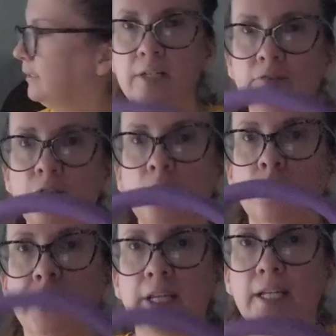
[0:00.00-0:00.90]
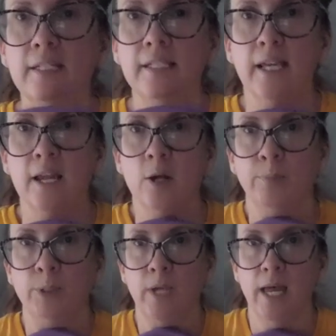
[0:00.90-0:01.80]
different little things that help
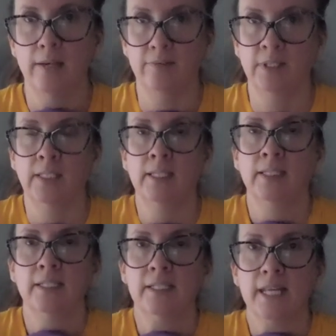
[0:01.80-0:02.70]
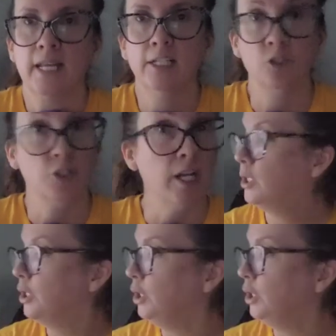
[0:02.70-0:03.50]
you kind of stay in shape.